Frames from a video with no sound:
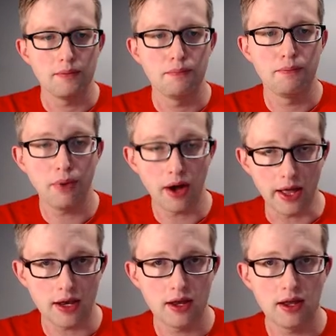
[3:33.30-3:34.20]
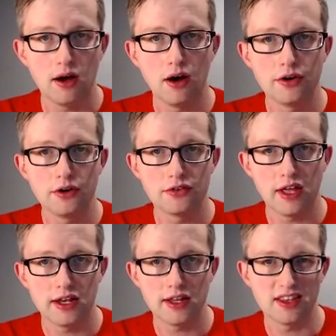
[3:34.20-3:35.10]
but
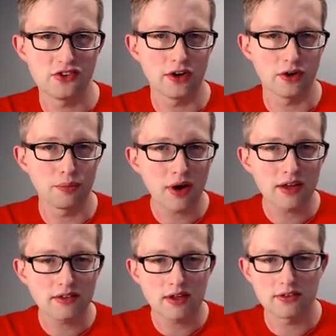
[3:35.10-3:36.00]
understanding the general process